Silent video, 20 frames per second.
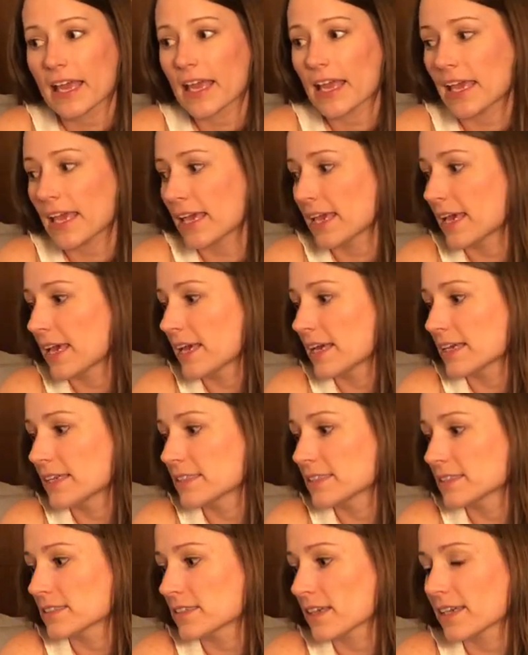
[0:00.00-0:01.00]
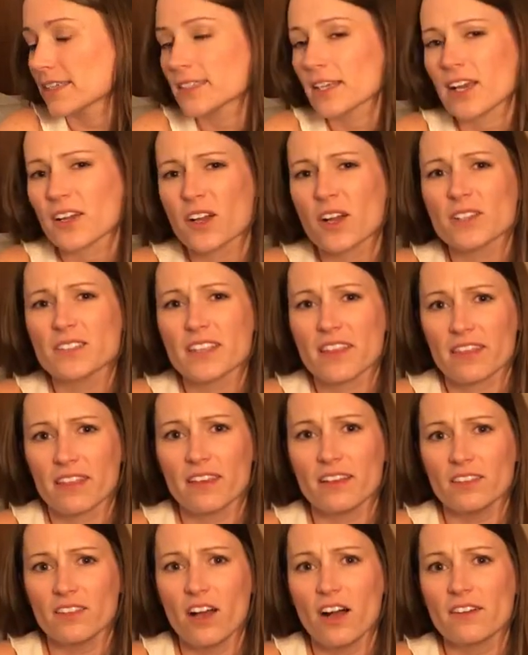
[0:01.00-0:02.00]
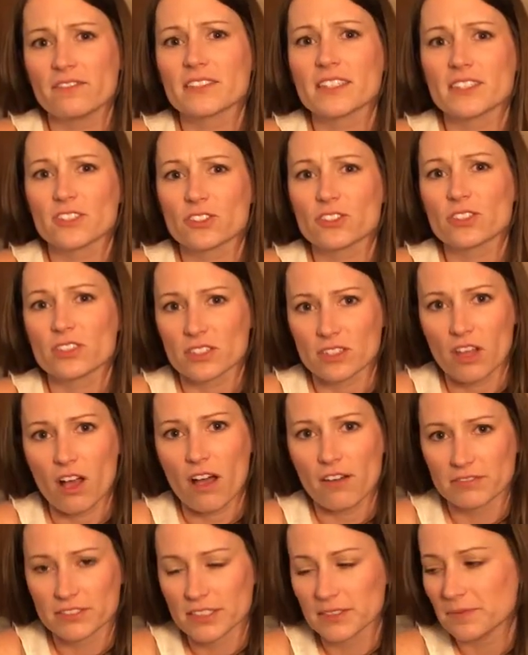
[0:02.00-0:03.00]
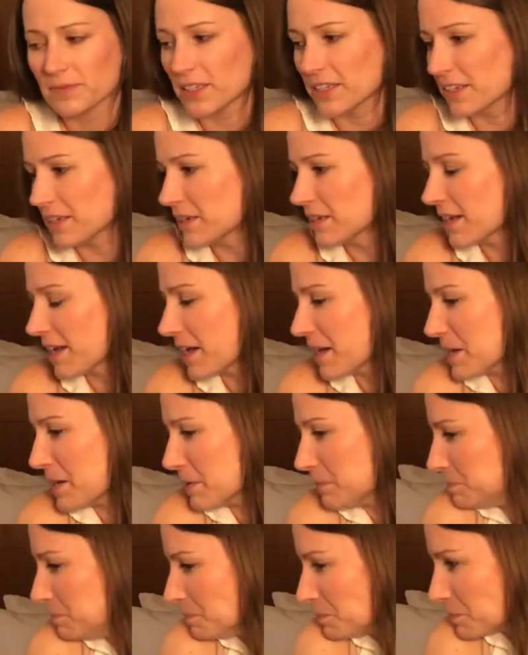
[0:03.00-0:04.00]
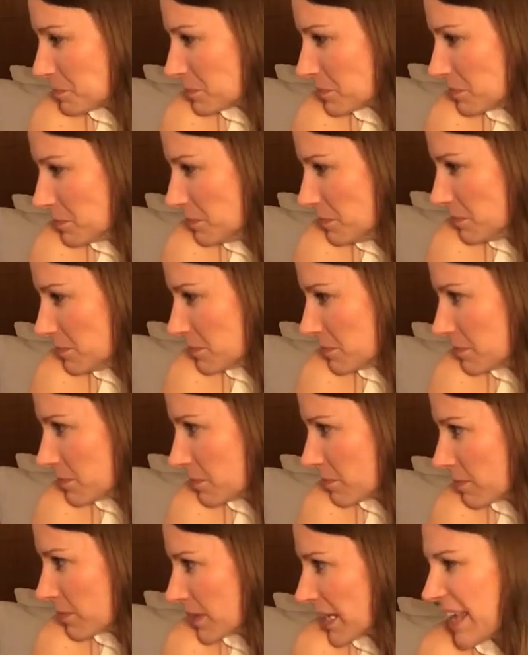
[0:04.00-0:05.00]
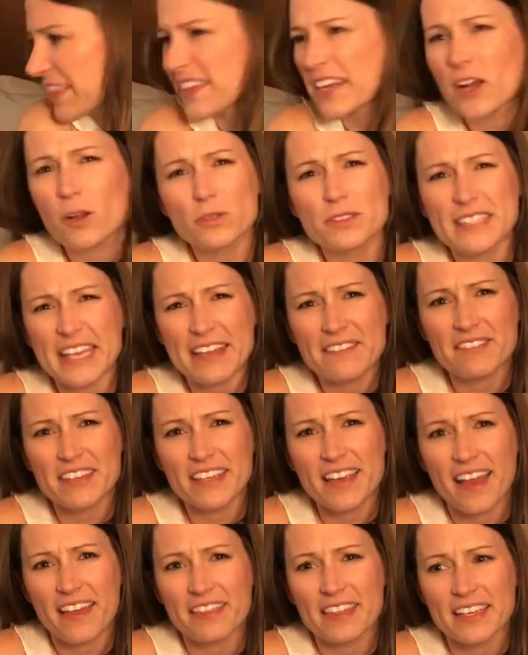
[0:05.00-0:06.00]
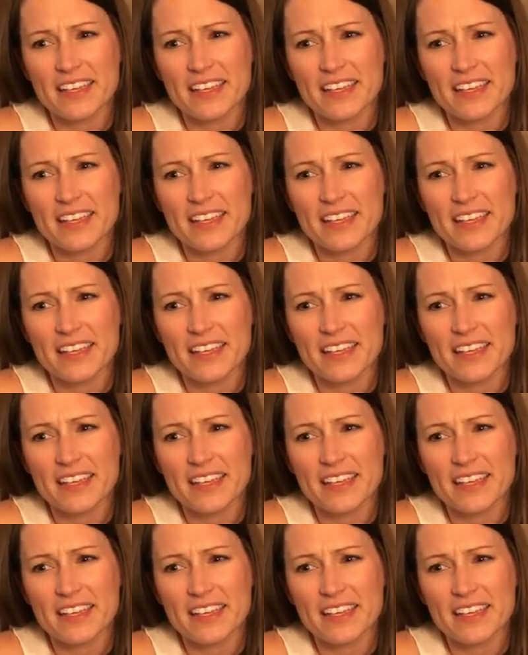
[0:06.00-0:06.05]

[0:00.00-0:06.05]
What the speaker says: And I called it the Loft. It's just Loft, isn't it? And then Old Navy, I